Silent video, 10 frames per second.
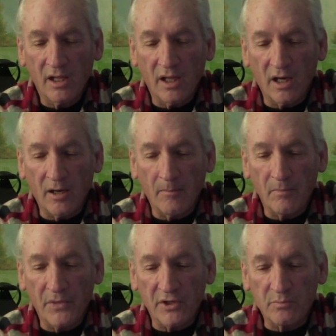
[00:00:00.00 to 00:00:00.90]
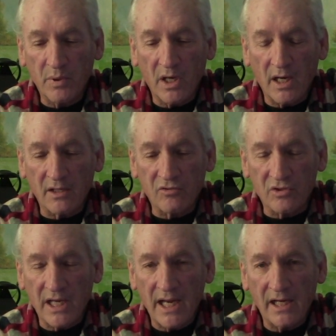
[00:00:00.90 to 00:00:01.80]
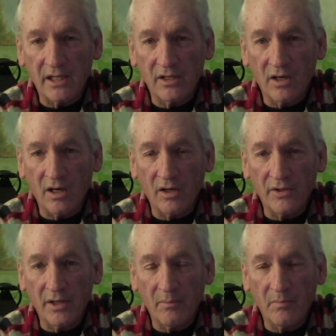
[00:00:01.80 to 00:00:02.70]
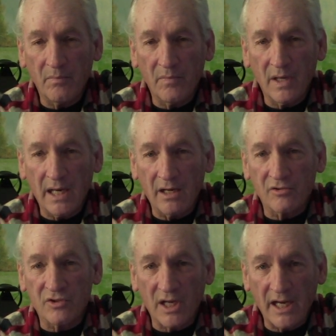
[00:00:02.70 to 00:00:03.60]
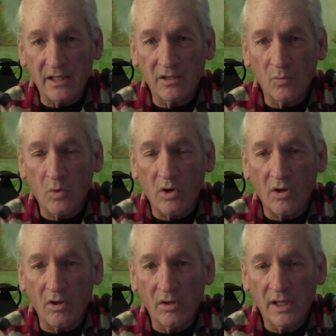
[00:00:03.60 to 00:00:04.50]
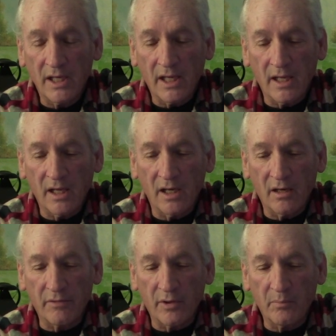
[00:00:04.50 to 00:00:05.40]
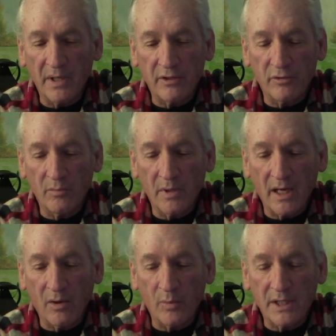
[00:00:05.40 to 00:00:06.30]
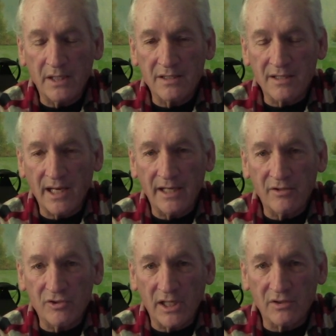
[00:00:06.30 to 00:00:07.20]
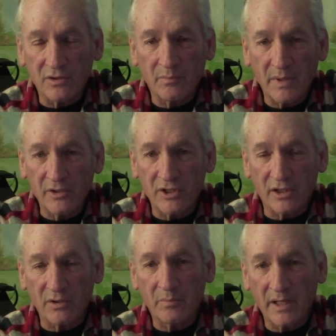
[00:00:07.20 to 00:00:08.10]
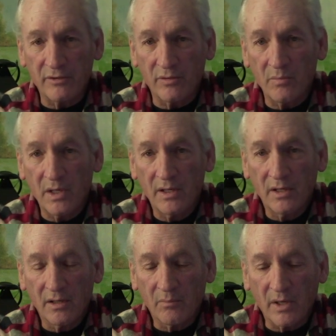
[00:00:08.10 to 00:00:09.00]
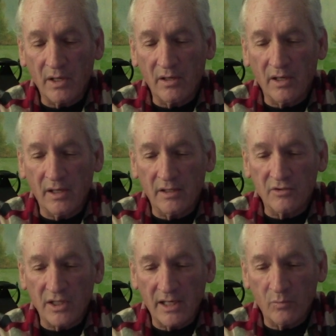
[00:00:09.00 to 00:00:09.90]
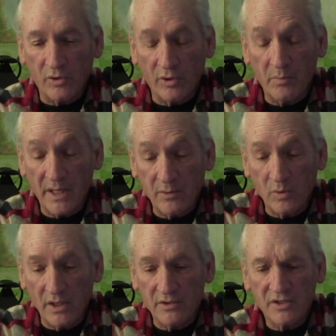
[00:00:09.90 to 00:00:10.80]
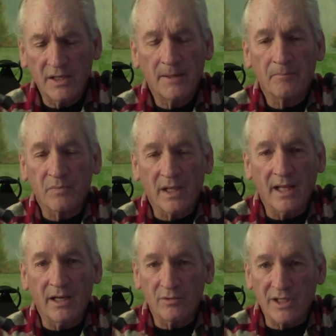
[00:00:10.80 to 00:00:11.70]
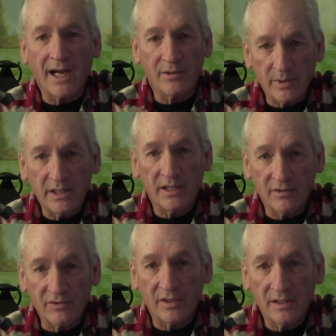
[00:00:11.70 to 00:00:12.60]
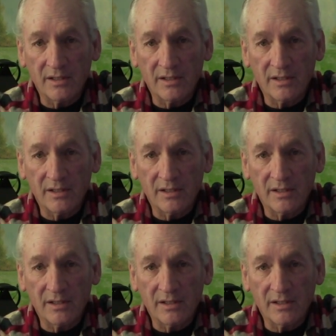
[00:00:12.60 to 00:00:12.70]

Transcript: Um, this box is hanging on the outside wall of her bedroom. I went inside and checked her checked her bedroom, but uh, inside where her bed was, and it was high readings,